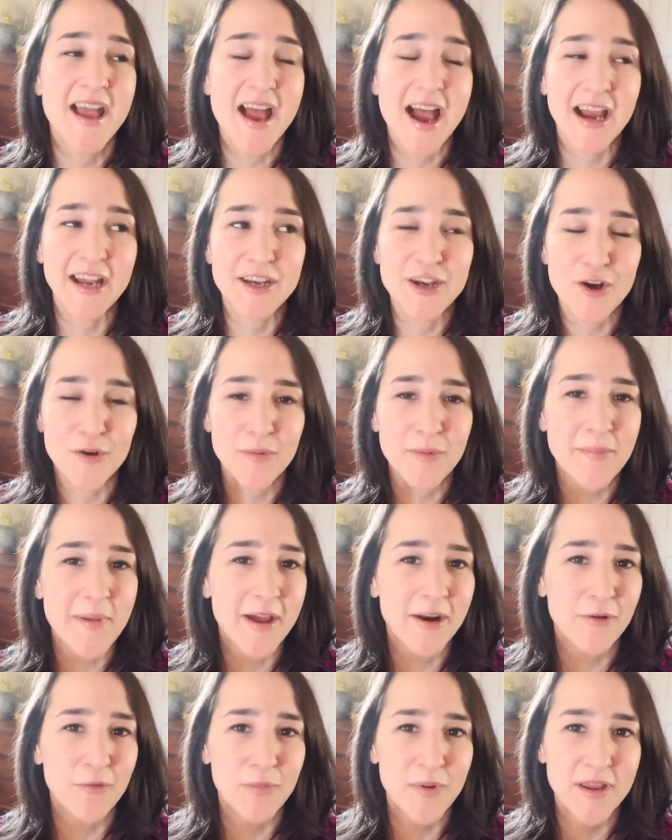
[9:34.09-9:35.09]
I know I'm
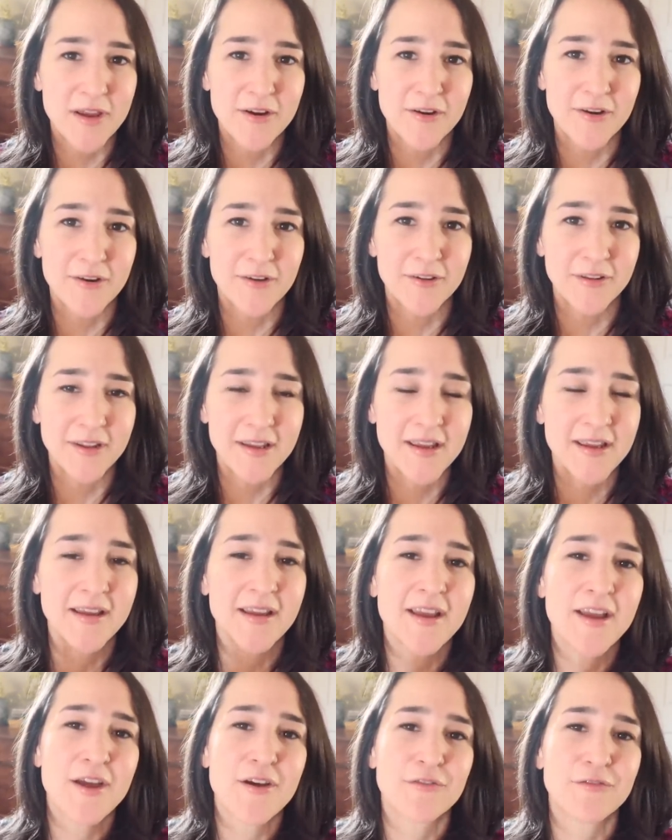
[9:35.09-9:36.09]
about a week
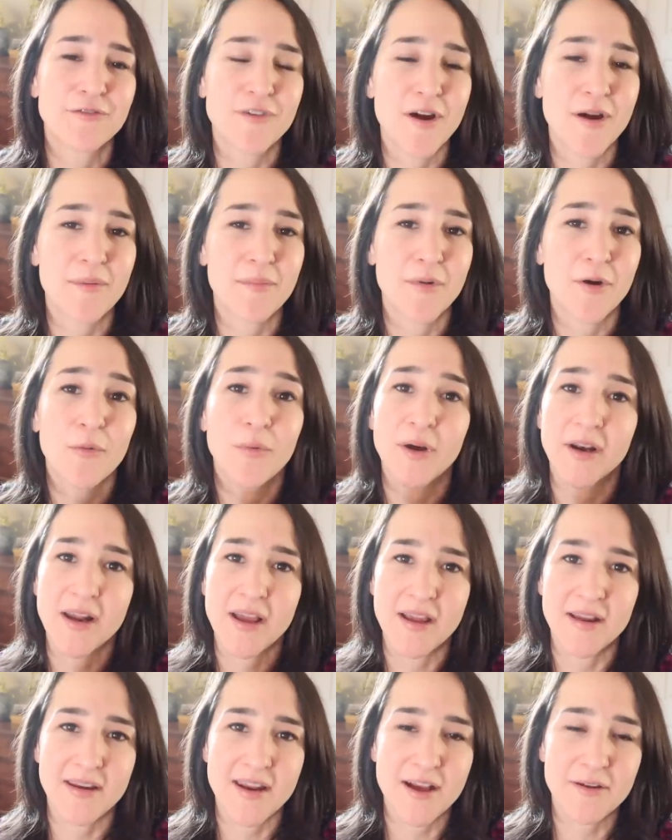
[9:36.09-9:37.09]
early from when
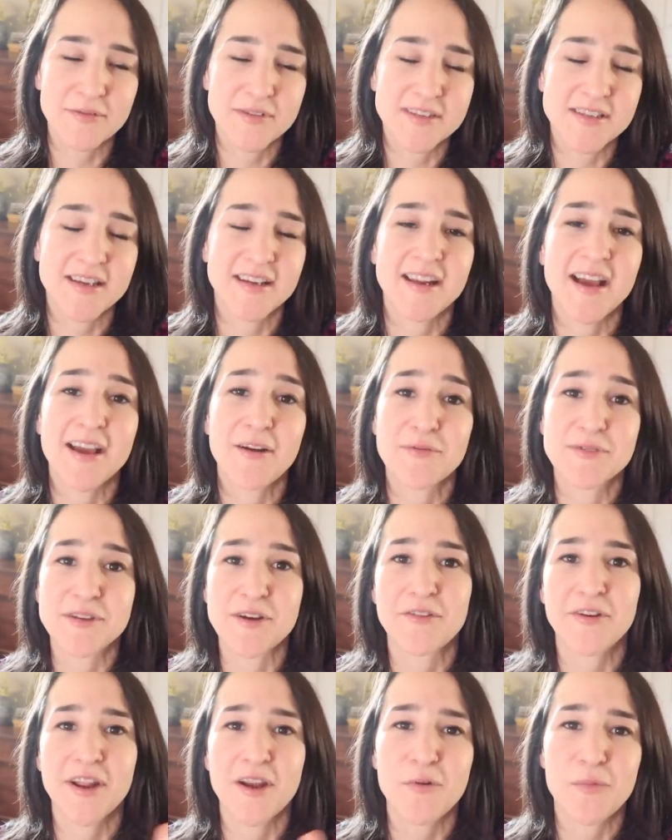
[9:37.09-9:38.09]
I announced it, I was
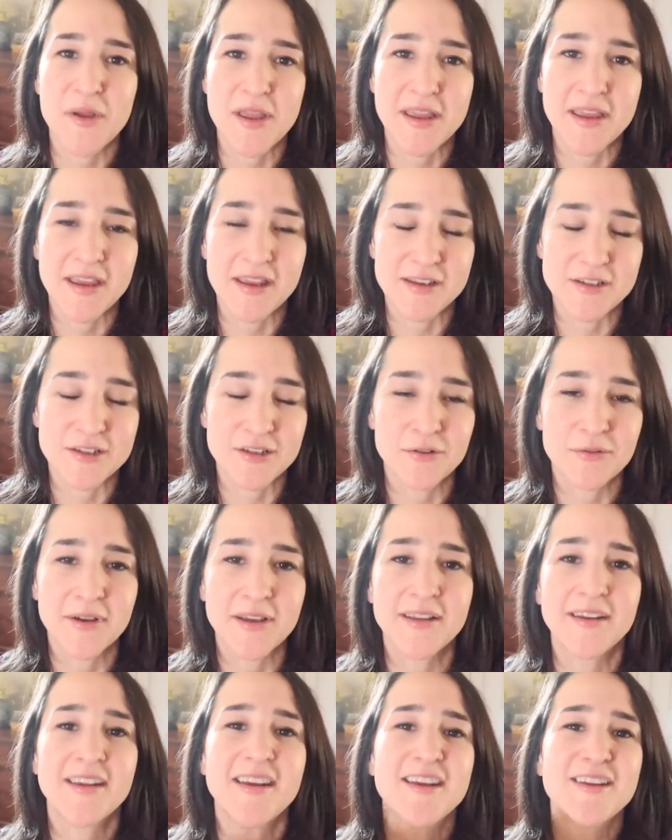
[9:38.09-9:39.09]
already a week into
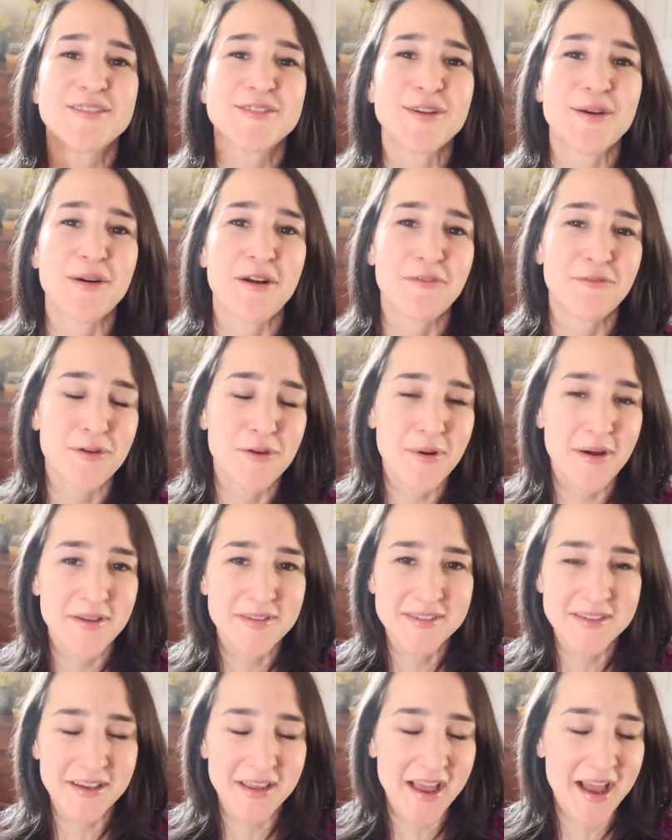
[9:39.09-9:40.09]
it. So if you
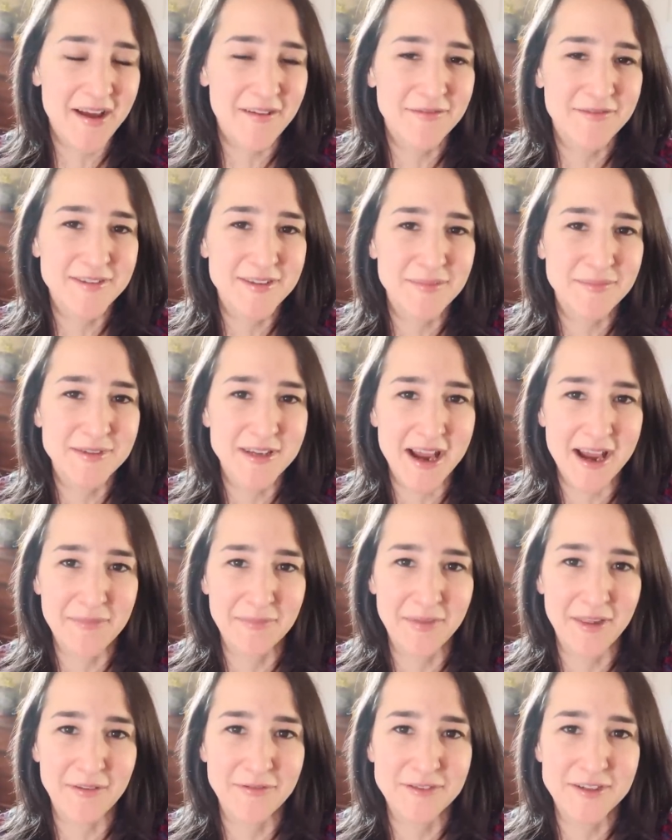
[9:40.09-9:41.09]
still have some
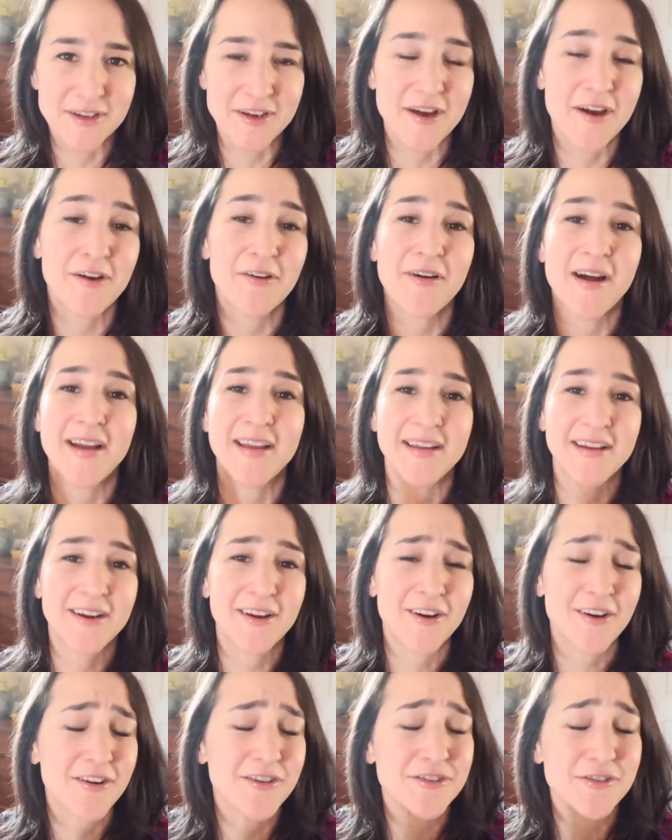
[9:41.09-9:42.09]
time left to go, I
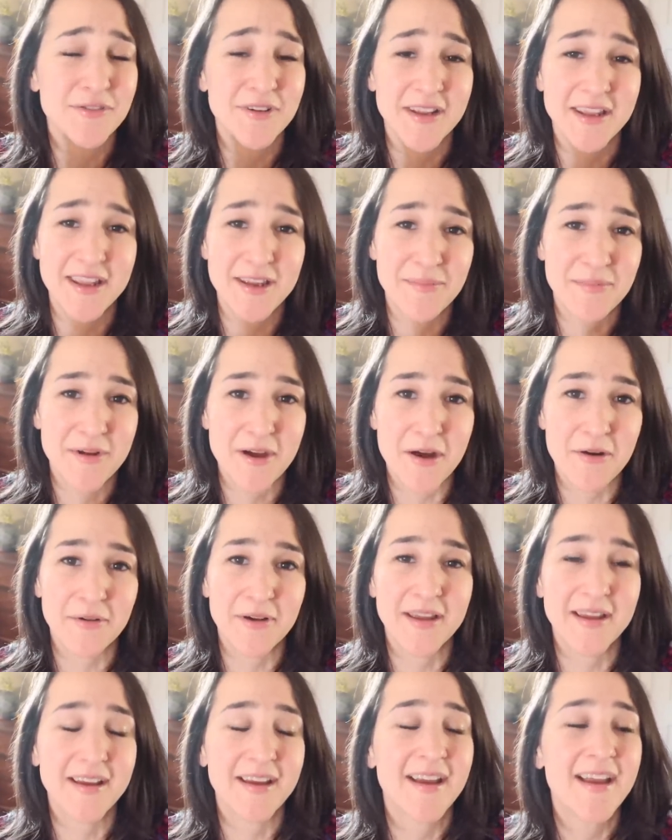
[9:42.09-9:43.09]
encourage you to keep
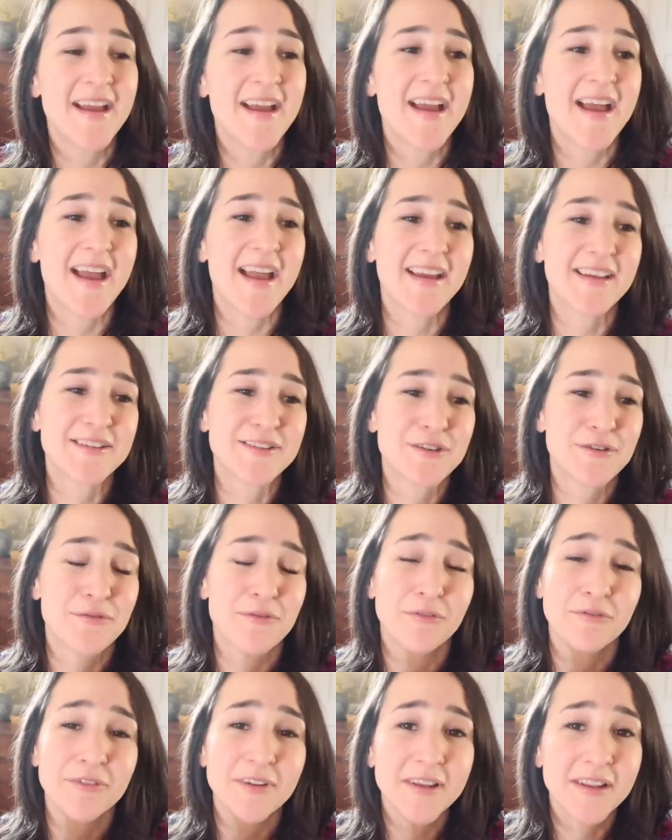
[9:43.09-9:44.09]
going and
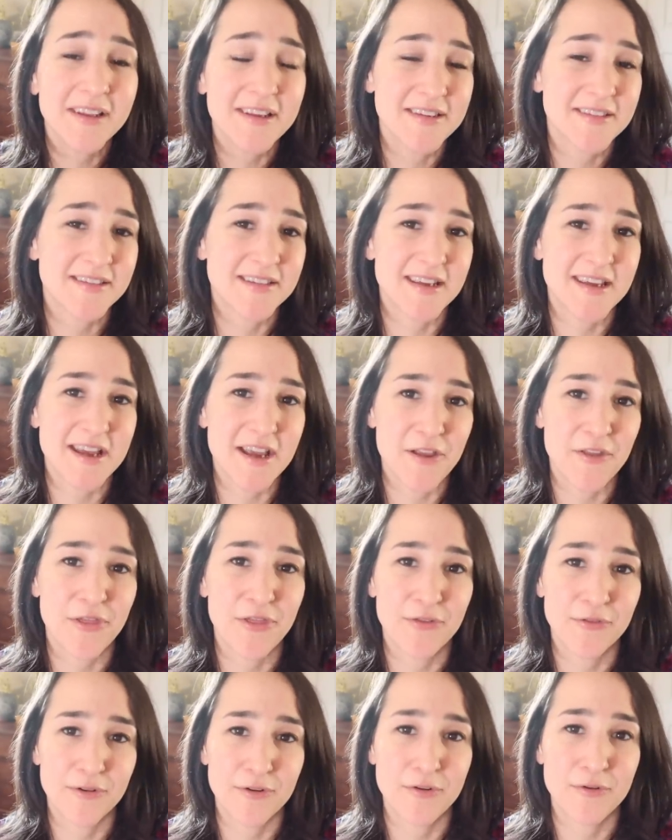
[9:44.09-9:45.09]
to really see it
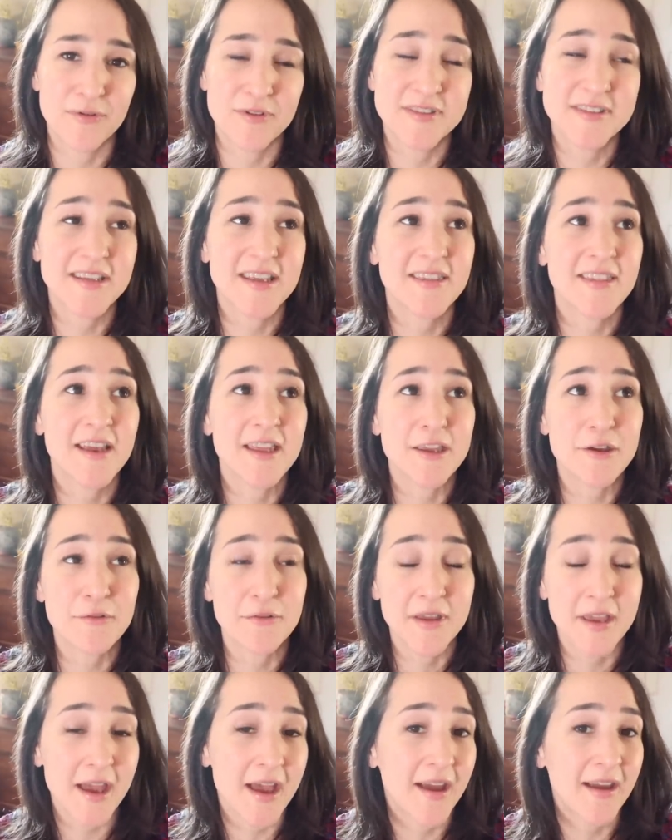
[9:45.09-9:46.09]
through, see that you
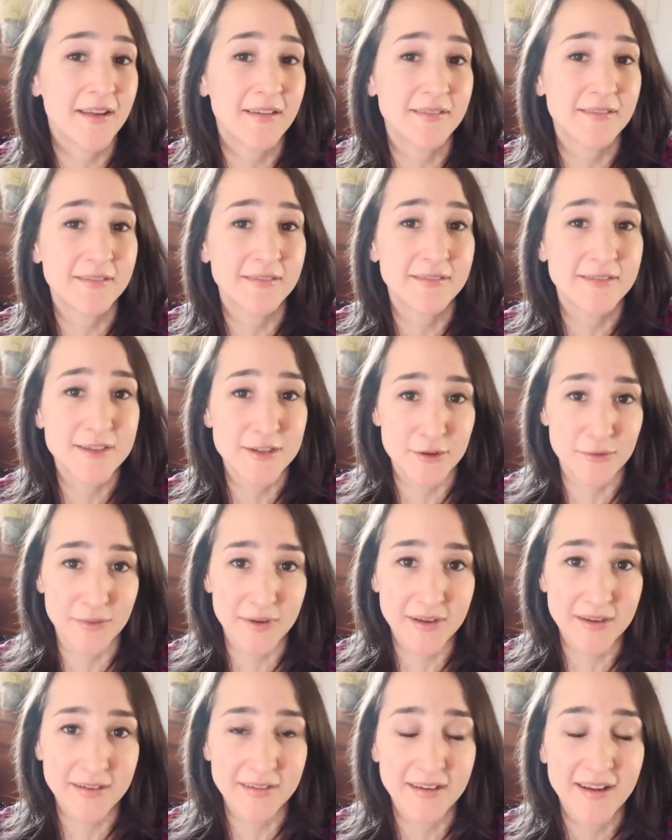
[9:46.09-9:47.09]
can do
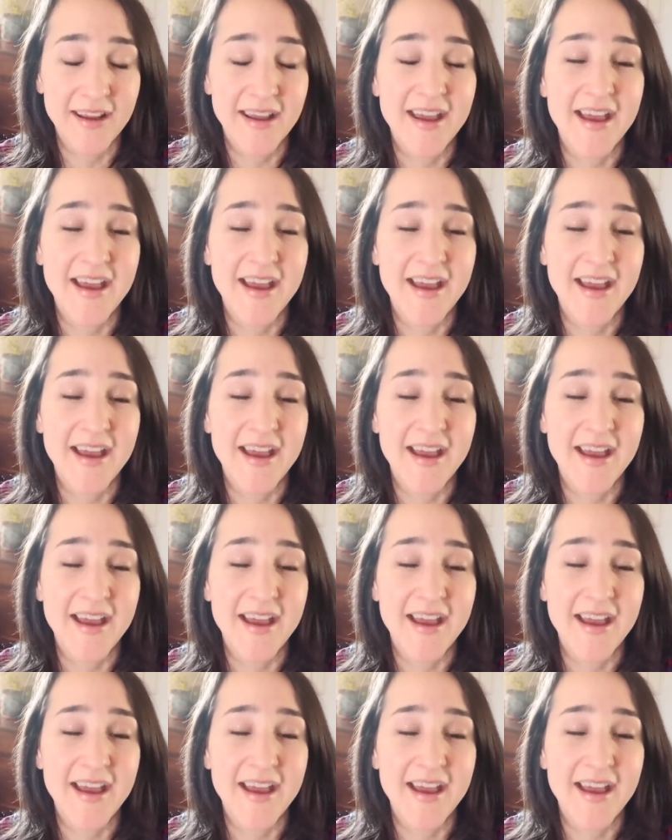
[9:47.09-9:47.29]
it